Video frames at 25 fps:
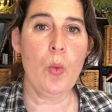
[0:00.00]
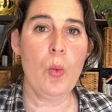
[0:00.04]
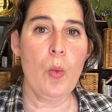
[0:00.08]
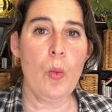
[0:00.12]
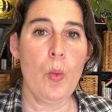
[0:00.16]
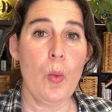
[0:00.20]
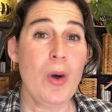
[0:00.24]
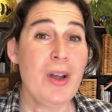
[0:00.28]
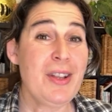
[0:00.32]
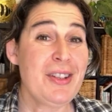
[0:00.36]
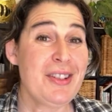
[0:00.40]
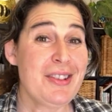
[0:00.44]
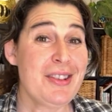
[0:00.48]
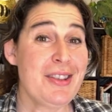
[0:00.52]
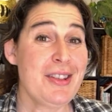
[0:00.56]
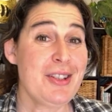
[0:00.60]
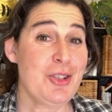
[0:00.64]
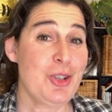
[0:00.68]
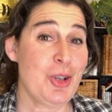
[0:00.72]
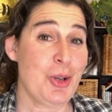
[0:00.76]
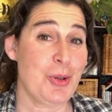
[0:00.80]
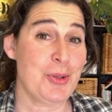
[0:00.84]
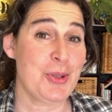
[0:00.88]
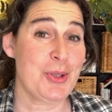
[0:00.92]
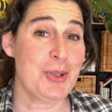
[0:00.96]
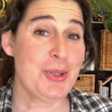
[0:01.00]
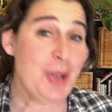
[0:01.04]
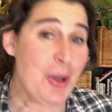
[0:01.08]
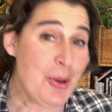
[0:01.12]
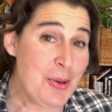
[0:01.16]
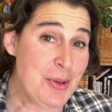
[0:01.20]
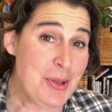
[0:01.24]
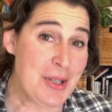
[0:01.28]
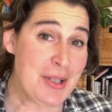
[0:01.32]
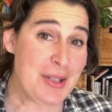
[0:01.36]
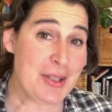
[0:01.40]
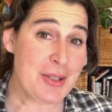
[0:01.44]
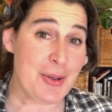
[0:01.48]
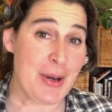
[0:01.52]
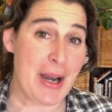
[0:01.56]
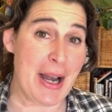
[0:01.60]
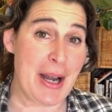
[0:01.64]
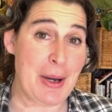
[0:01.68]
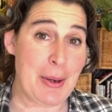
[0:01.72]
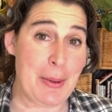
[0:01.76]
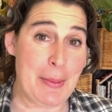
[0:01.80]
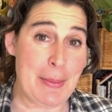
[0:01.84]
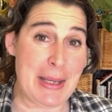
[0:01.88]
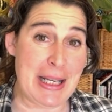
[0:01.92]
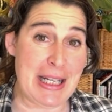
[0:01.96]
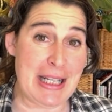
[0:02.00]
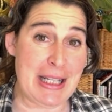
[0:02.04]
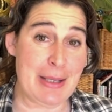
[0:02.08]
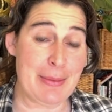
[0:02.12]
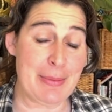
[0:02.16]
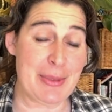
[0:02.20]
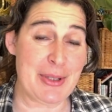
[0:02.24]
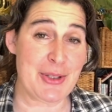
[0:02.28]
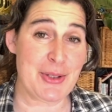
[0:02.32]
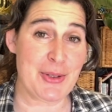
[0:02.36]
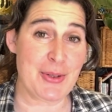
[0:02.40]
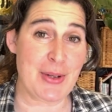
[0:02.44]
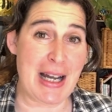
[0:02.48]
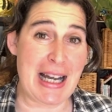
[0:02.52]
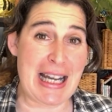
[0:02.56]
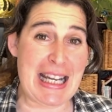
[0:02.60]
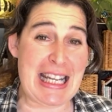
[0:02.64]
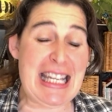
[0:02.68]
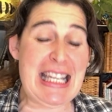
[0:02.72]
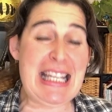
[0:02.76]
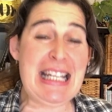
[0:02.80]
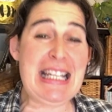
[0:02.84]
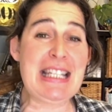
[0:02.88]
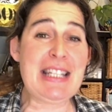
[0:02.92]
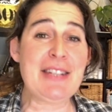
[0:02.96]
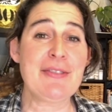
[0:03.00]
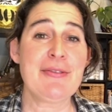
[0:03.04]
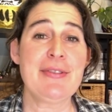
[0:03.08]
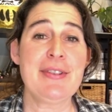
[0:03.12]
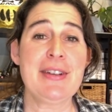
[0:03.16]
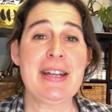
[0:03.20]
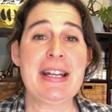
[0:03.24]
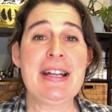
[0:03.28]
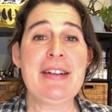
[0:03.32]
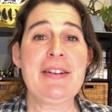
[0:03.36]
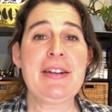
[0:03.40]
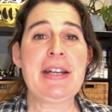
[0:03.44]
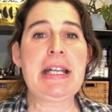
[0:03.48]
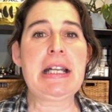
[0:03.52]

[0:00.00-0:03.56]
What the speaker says: Once the Sonja's crackle medium is dry, it is a very